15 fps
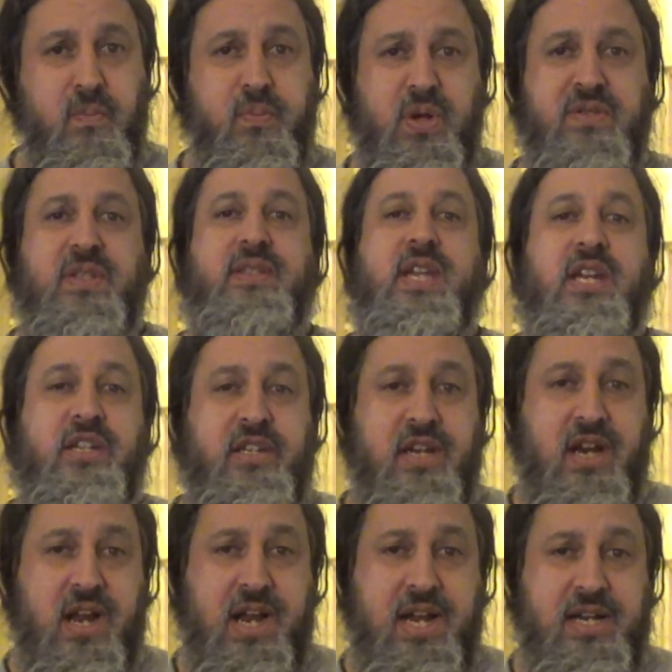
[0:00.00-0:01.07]
presentations at
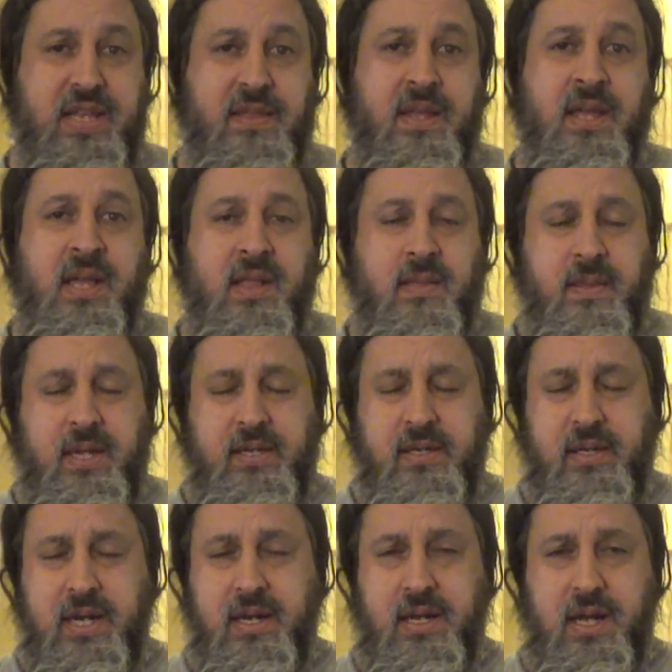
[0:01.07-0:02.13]
INN, the
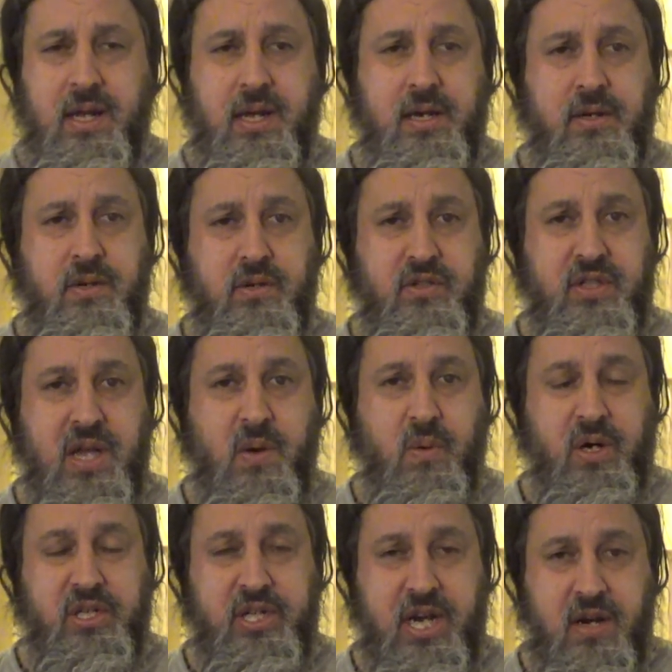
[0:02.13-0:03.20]
Internet uh, News
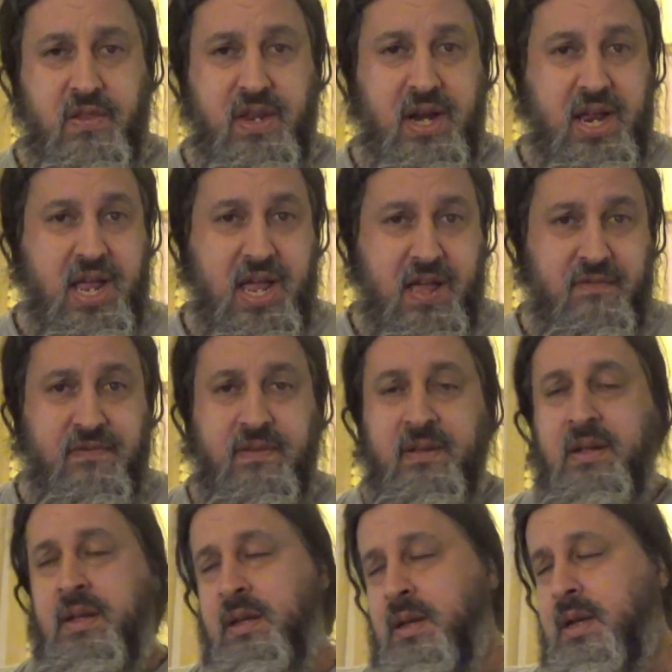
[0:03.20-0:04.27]
Network channel that I have.
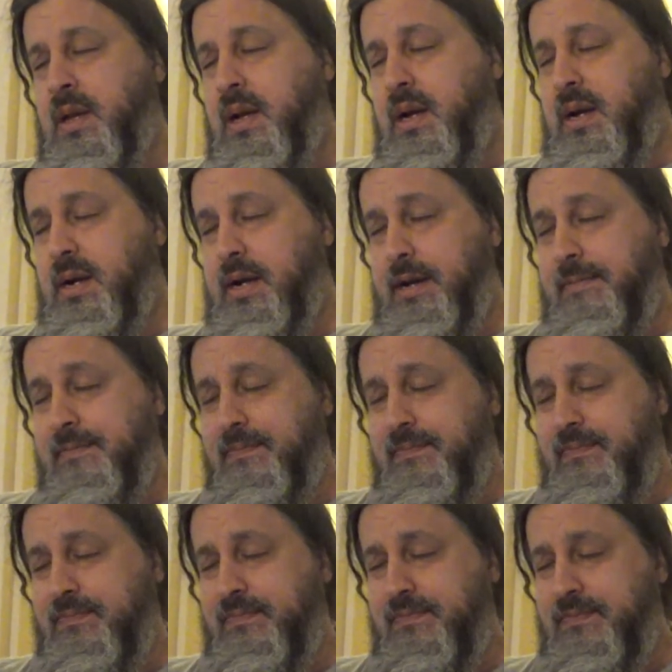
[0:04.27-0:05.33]
Uh,
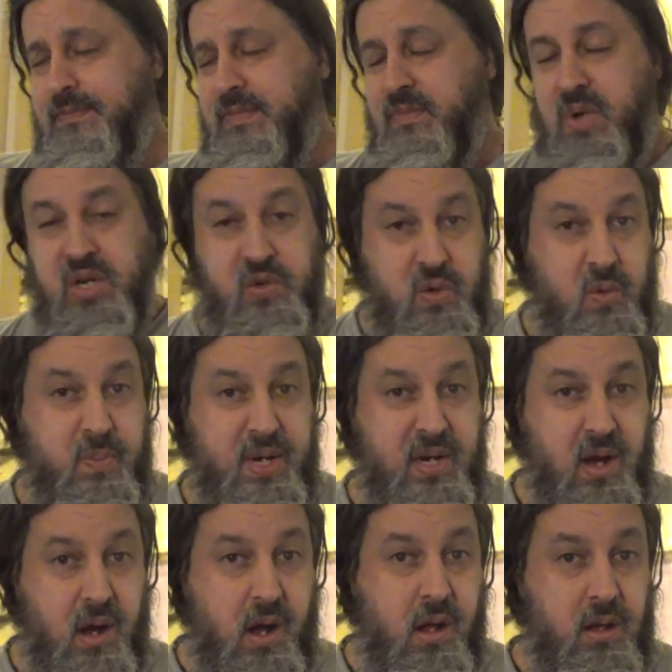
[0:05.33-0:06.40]
which will be
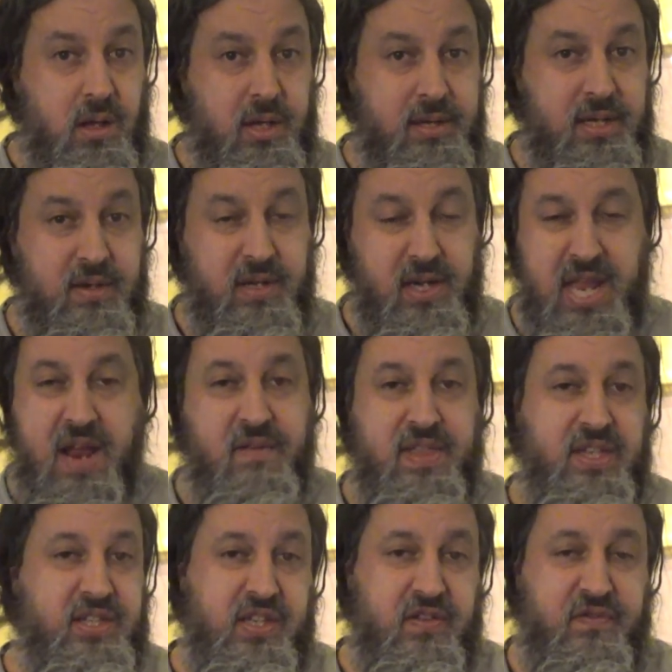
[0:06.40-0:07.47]
all on.
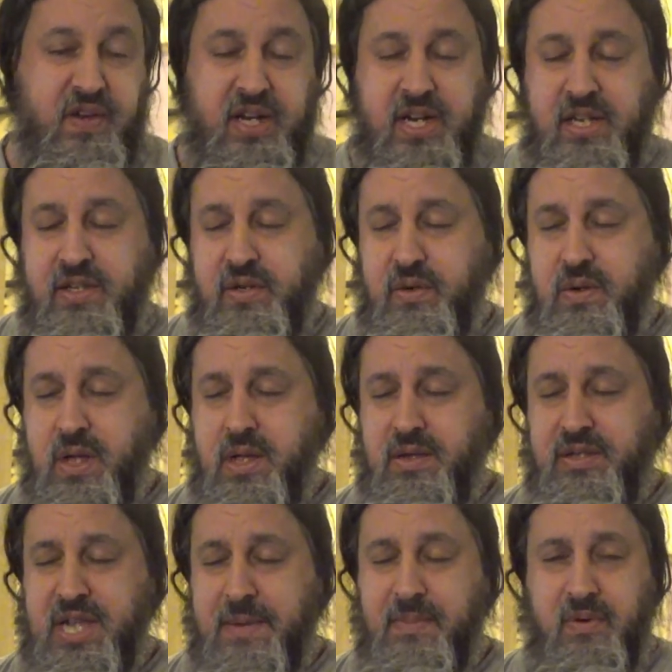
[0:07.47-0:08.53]
Everything's going to feed into uh,
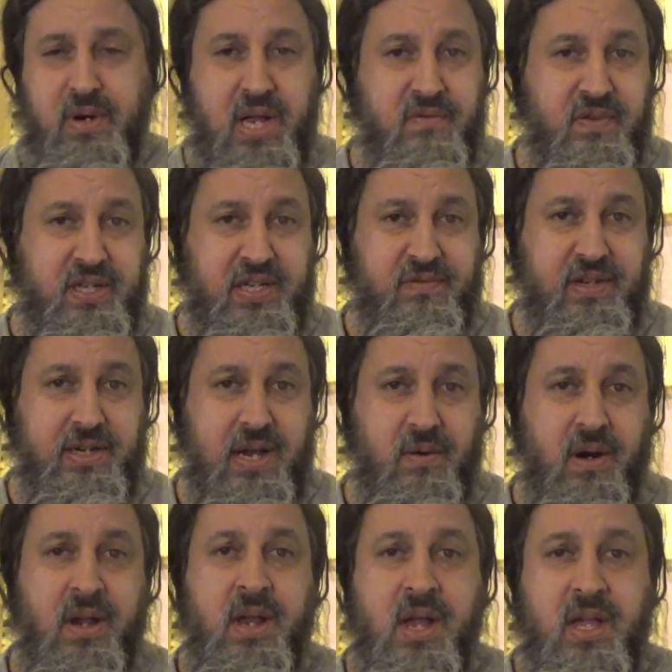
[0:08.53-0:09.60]
Cyborg Alpha TV
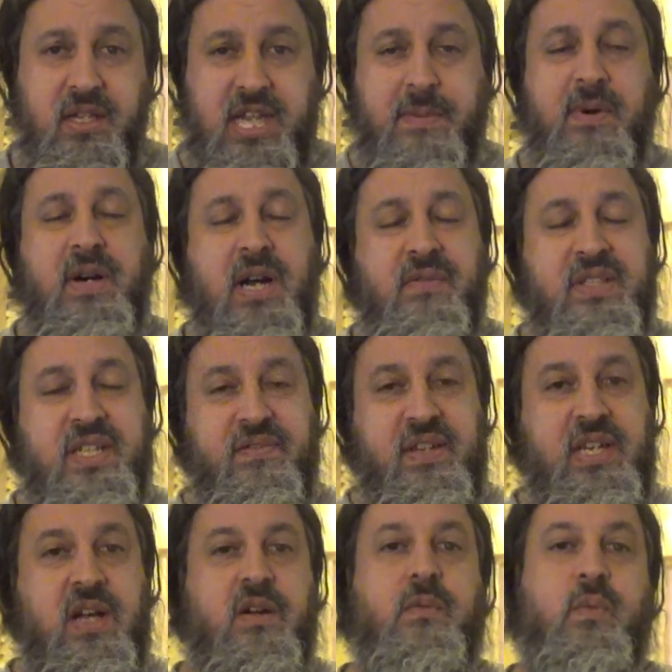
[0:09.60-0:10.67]
Network. Cyborg Alpha TV
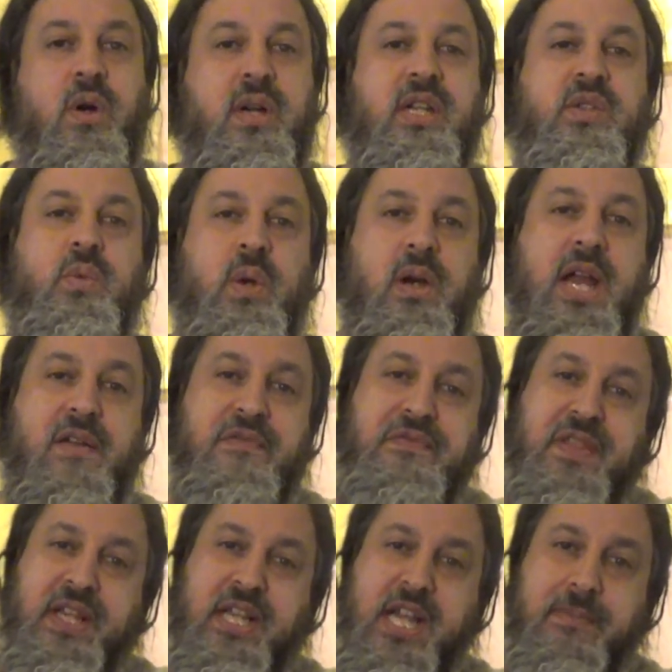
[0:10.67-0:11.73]
Network is where
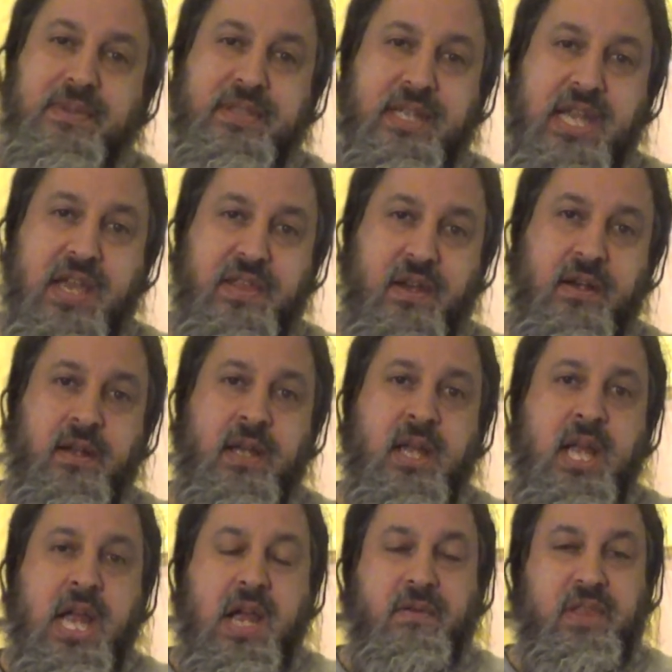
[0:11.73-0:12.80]
everything comes together,
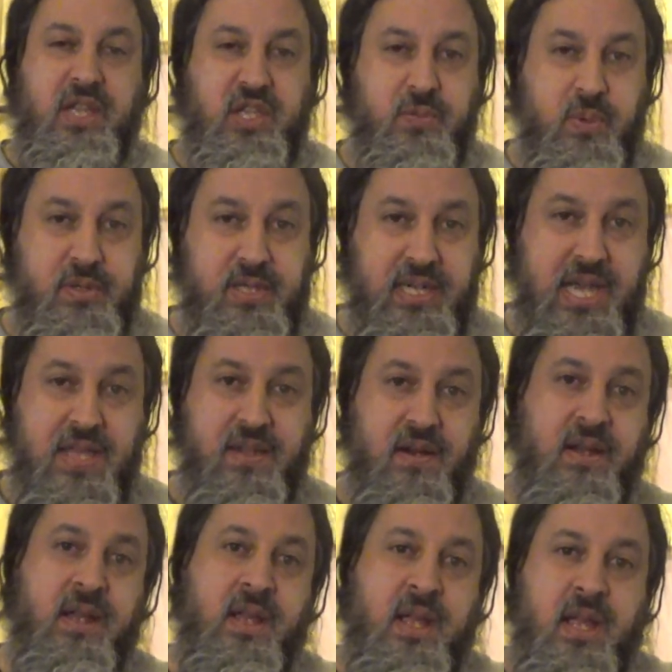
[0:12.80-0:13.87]
everything is put together,
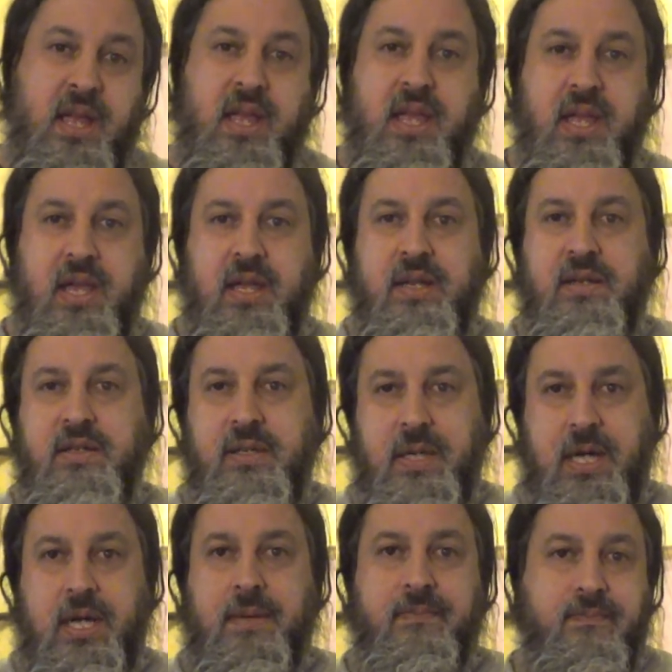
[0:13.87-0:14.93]
and
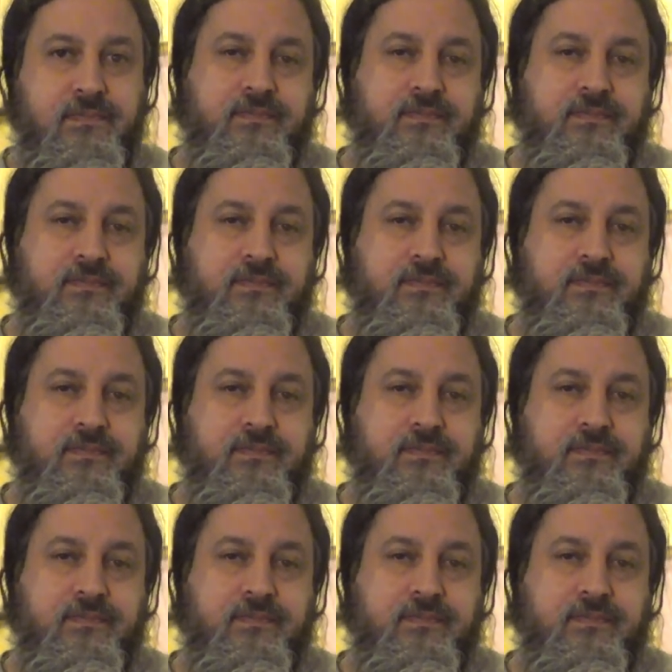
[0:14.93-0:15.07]
uh,